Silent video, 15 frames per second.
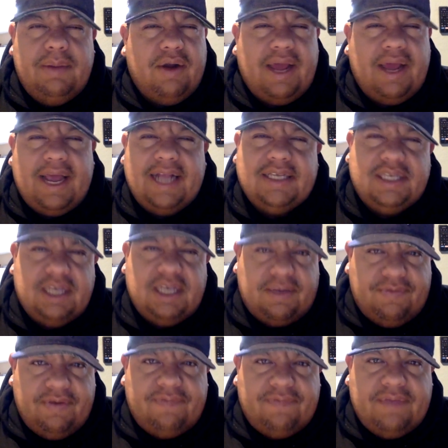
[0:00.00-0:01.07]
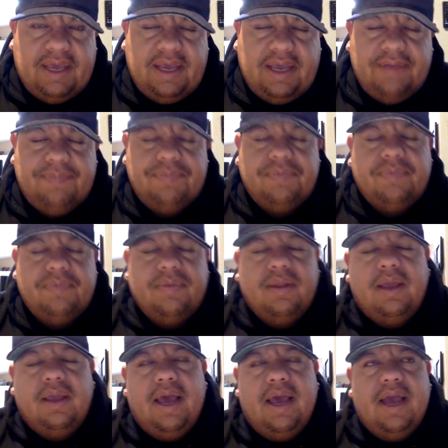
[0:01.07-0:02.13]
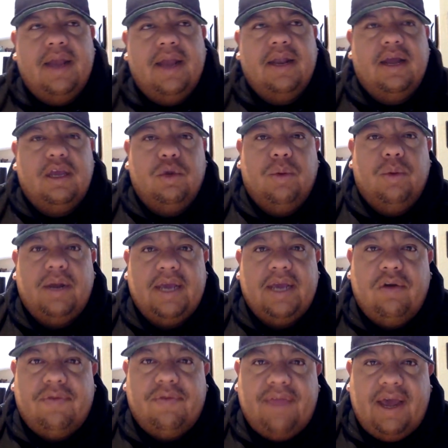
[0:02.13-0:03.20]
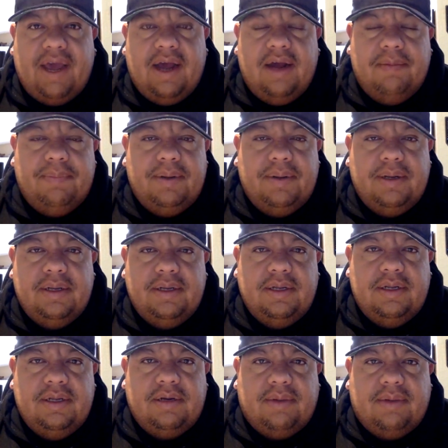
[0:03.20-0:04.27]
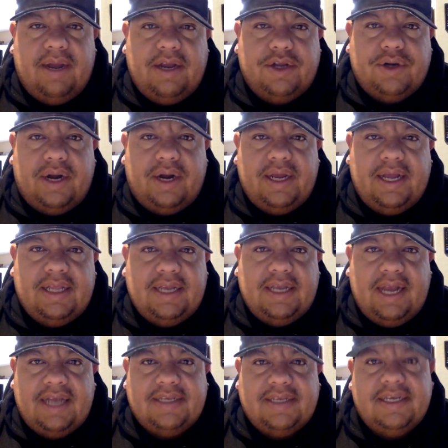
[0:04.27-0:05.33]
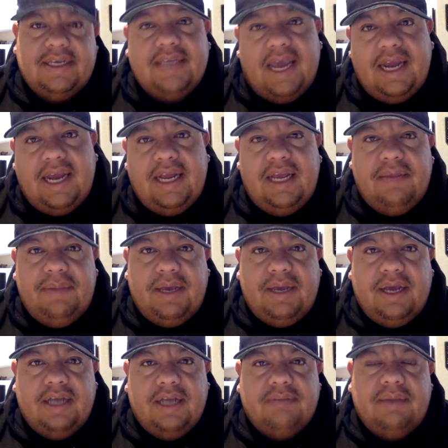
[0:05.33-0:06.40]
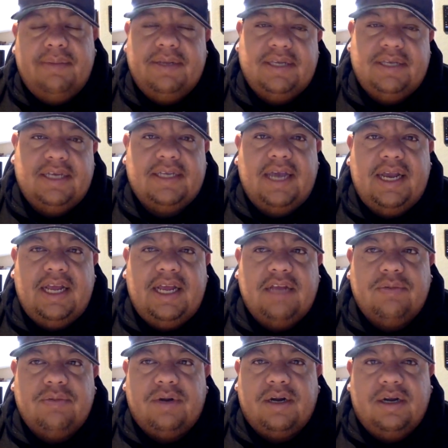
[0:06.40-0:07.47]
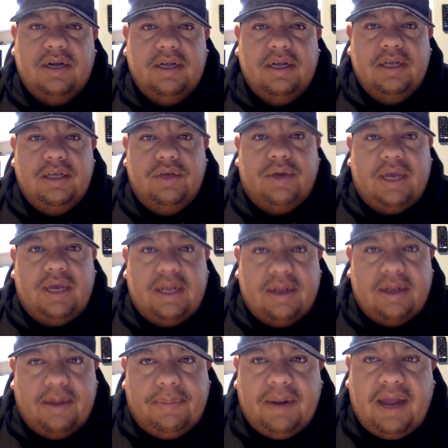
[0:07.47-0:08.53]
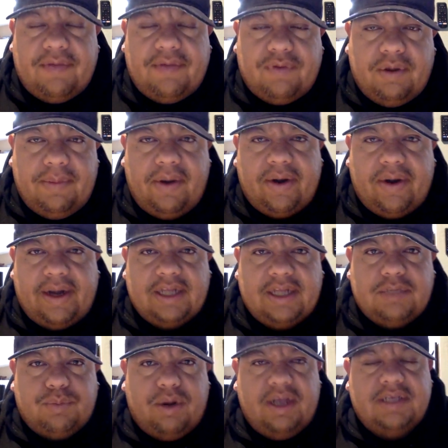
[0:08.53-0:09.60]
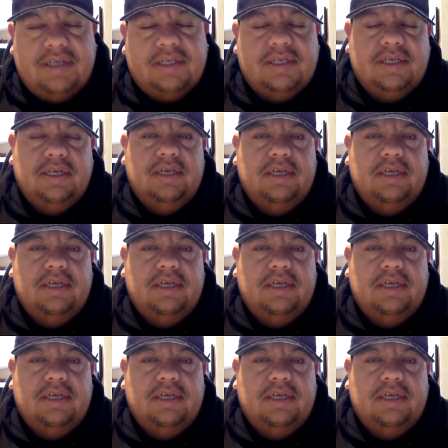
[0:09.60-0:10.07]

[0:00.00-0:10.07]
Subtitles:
you're like at 650, and you want to get over that hump, right? You're trying to get to like 680 because maybe 680 is where you can apply for an American Express,